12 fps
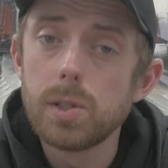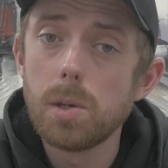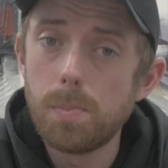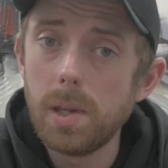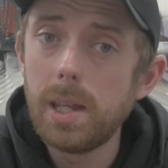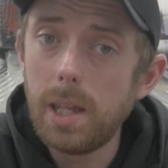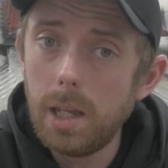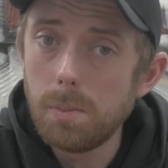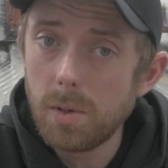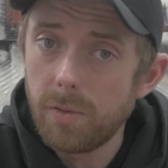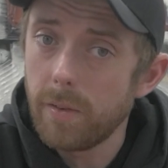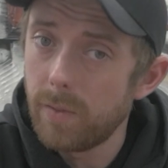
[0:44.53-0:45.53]
it's a
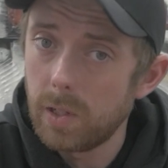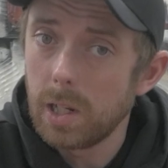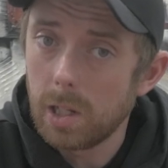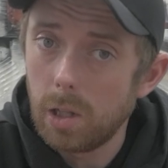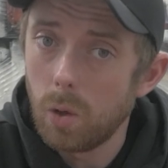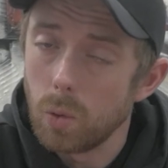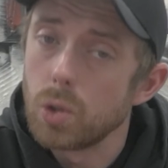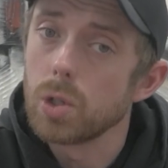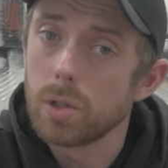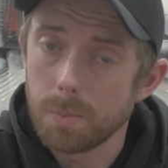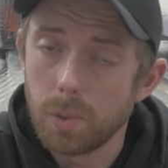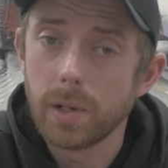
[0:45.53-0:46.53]
behemoth of an
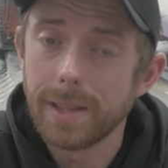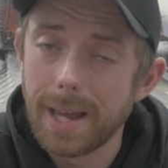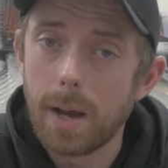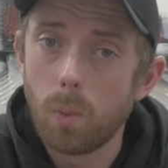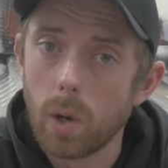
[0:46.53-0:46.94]
enclosure, to put it that